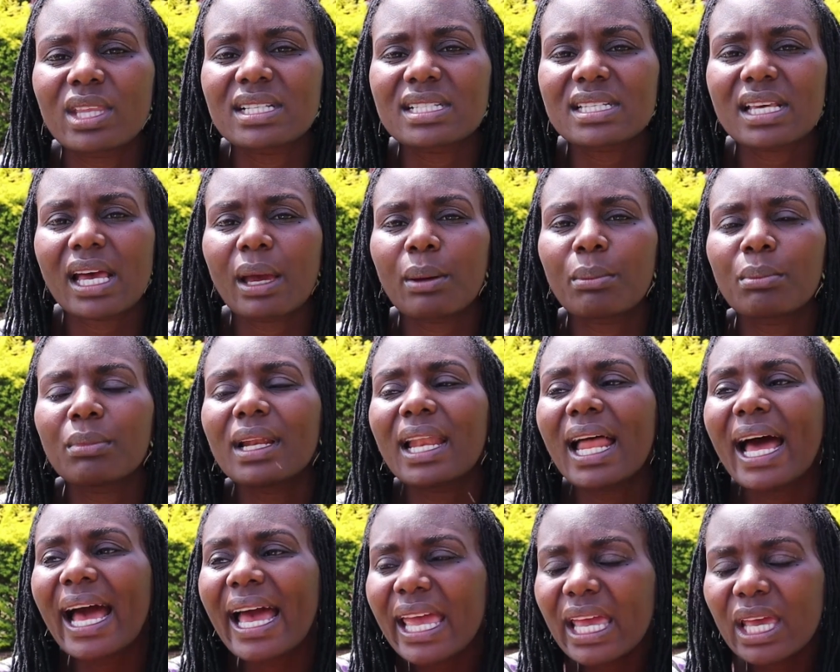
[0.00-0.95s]
the time,
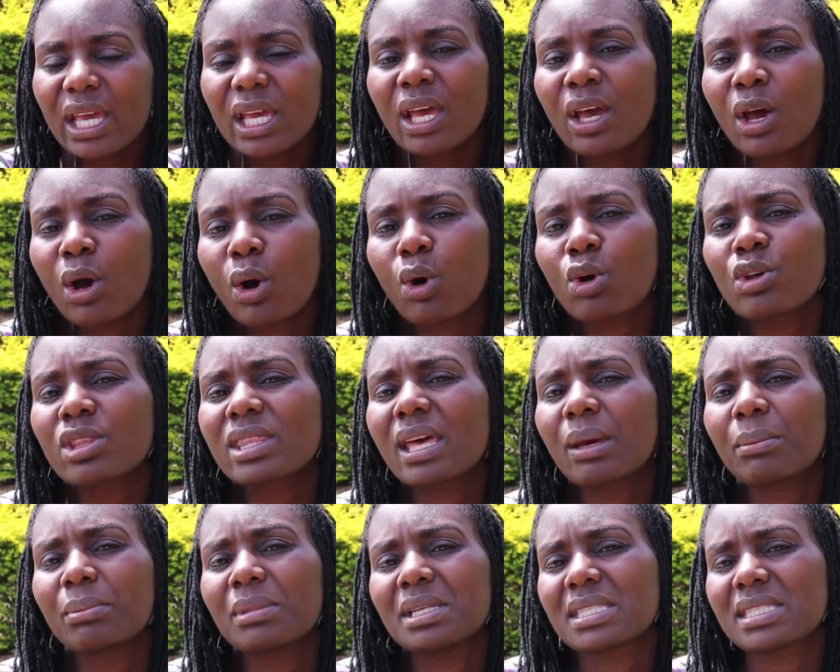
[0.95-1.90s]
lie on
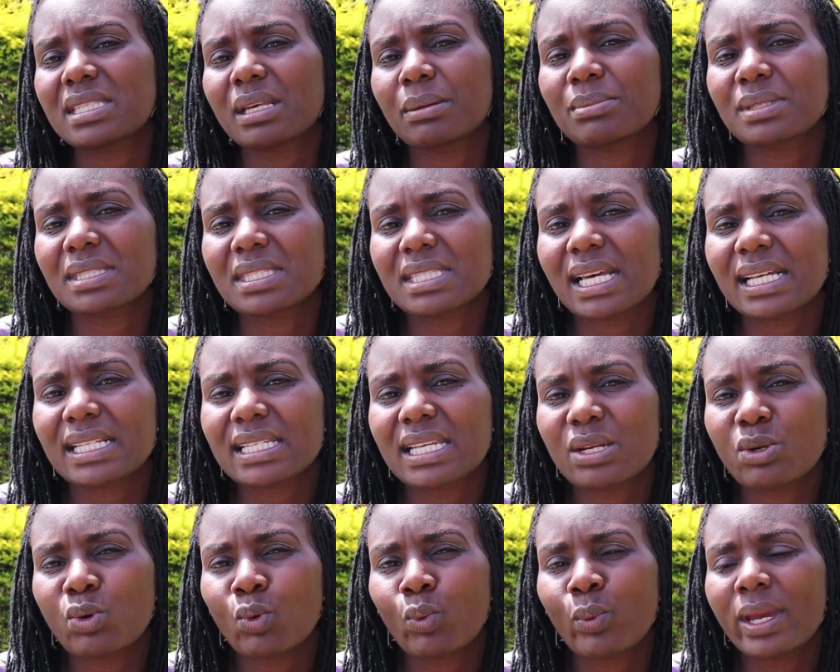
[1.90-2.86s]
them in some
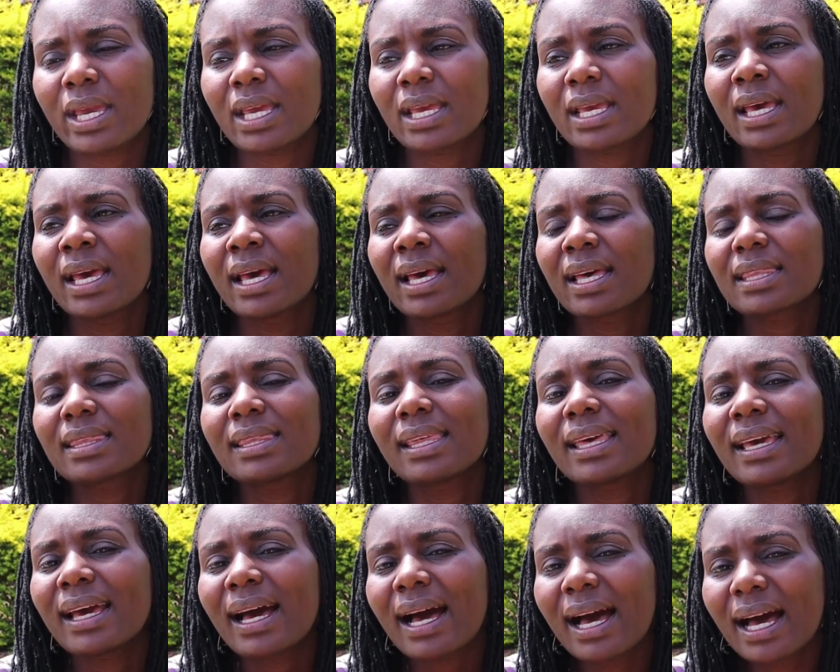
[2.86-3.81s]
certain way.
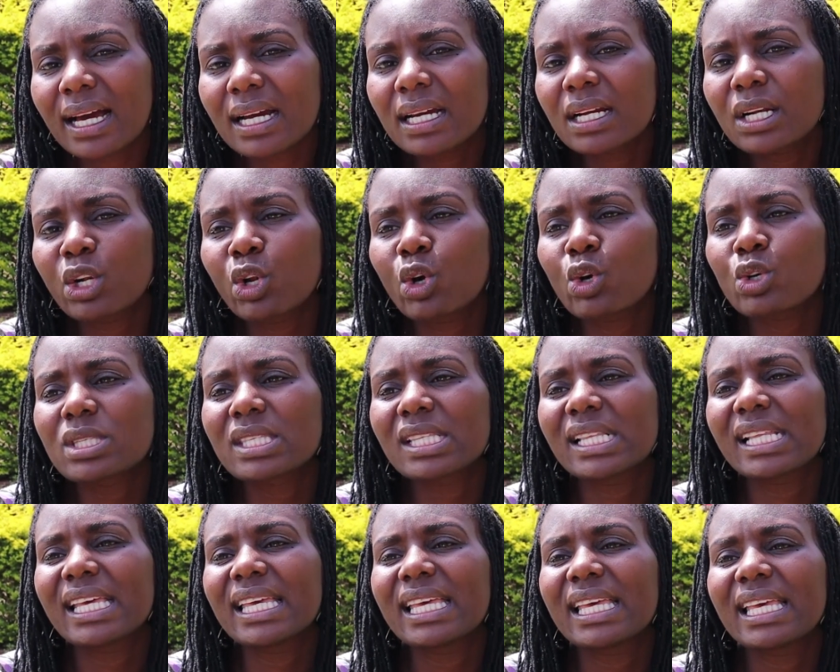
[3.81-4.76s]
They hug
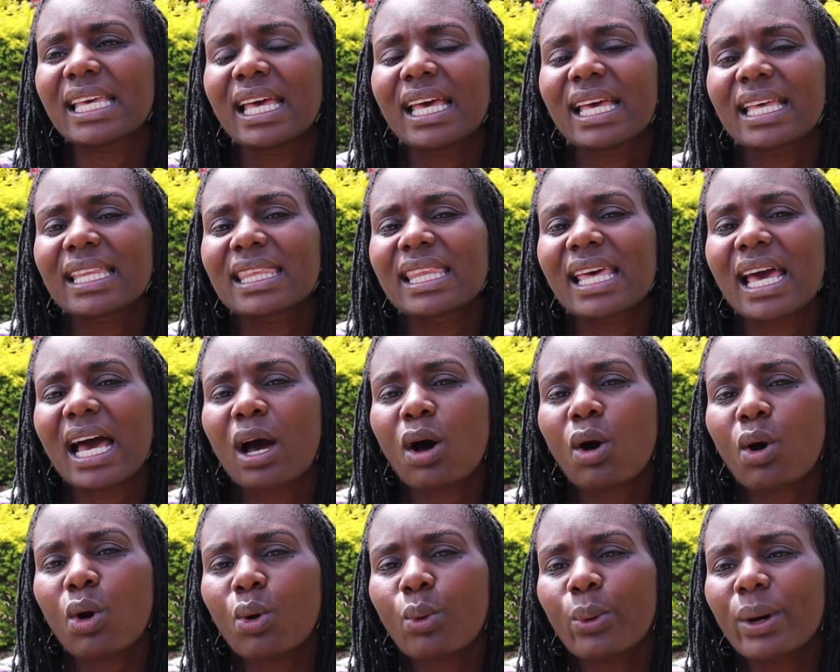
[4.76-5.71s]
closely. They are
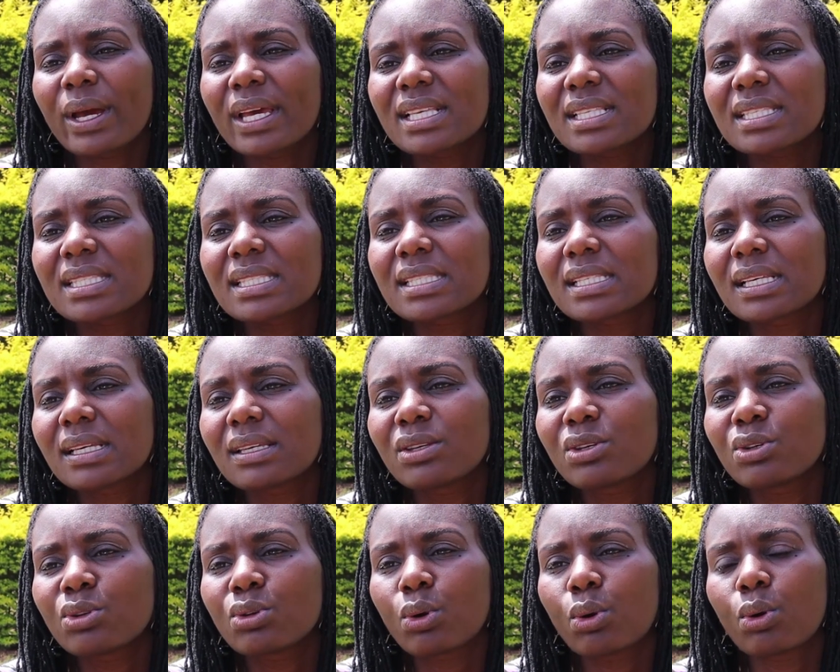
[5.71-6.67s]
always,
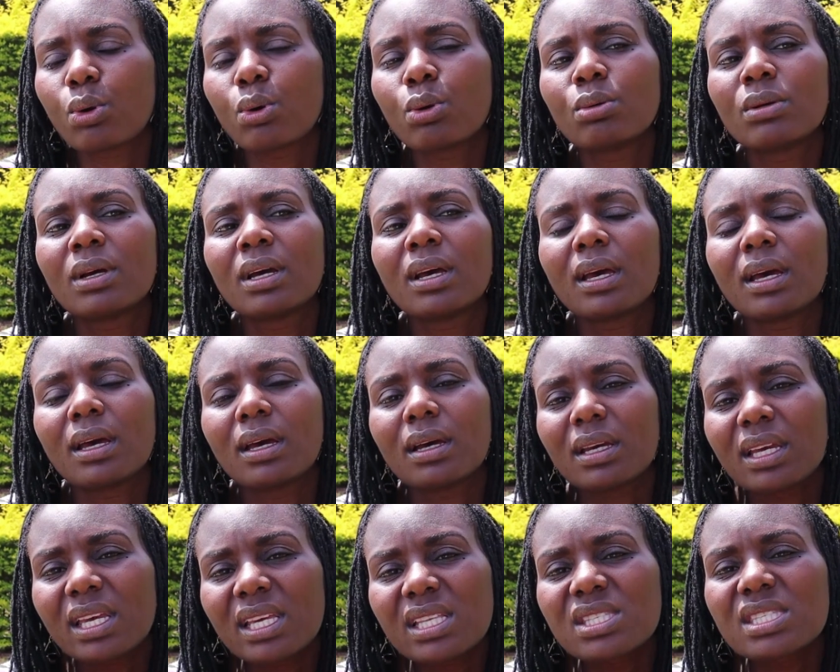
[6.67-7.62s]

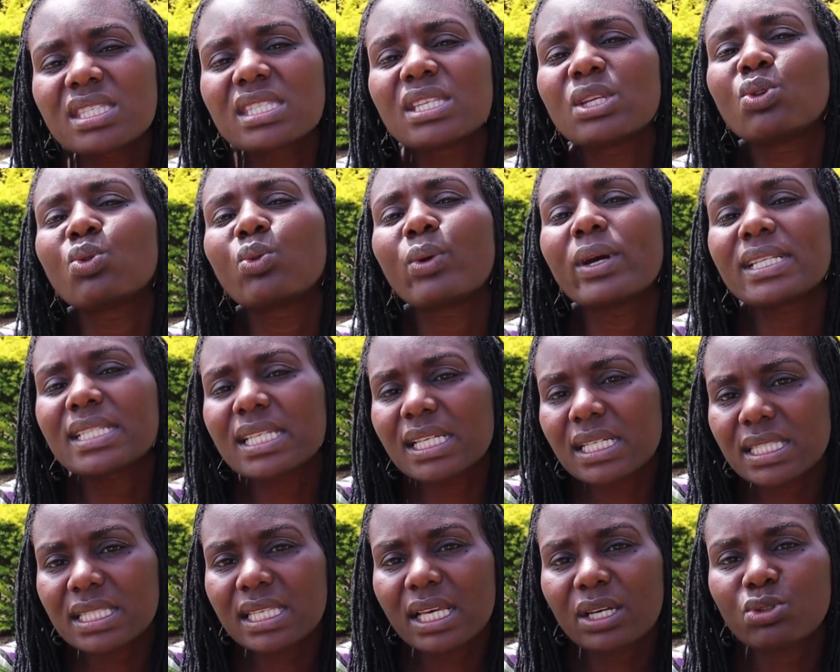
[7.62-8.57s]

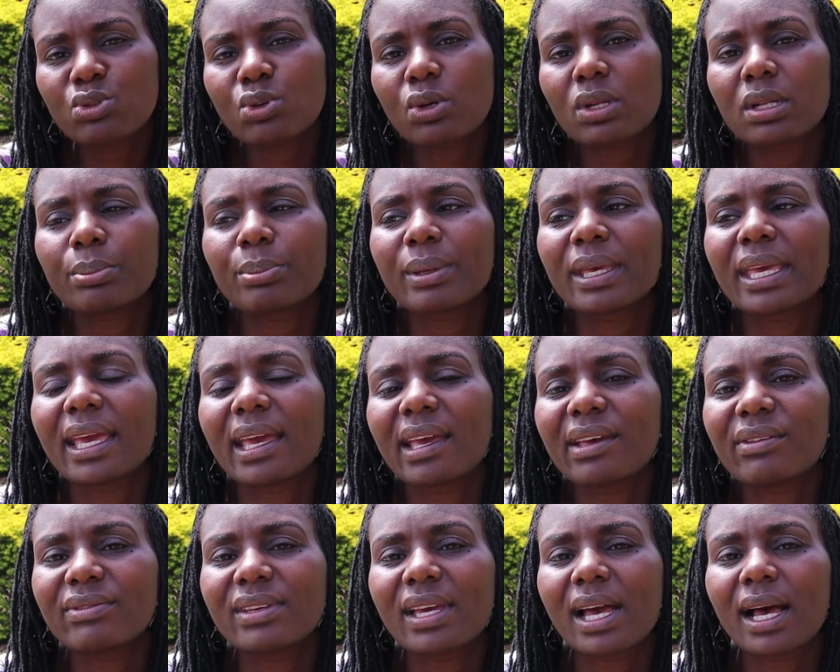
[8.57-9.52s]
insinuating sexual
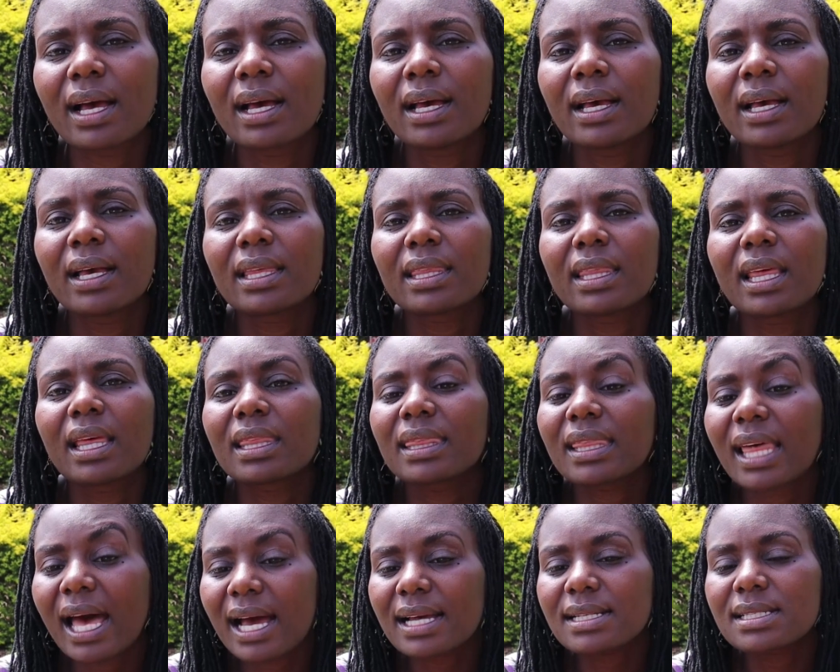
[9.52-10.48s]
behavior.
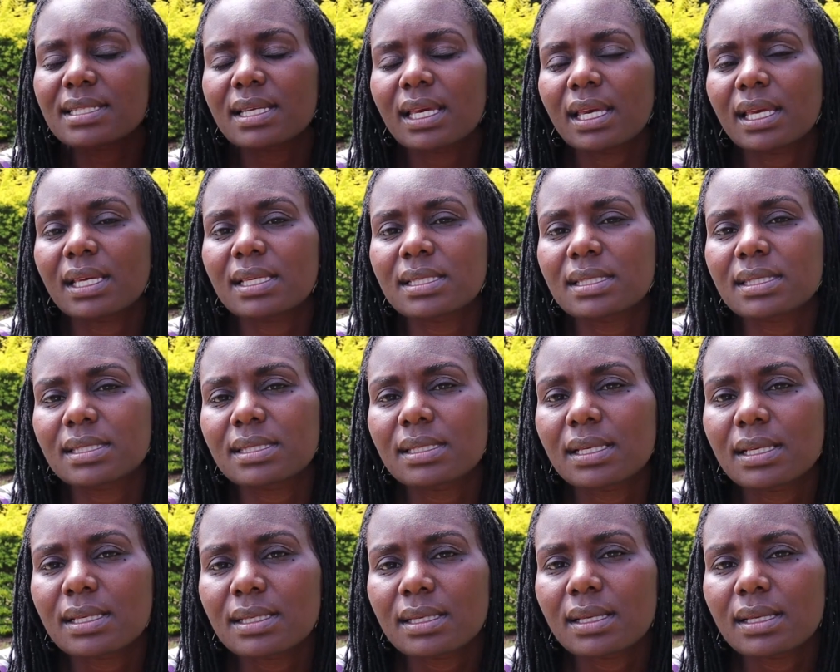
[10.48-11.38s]
Then that is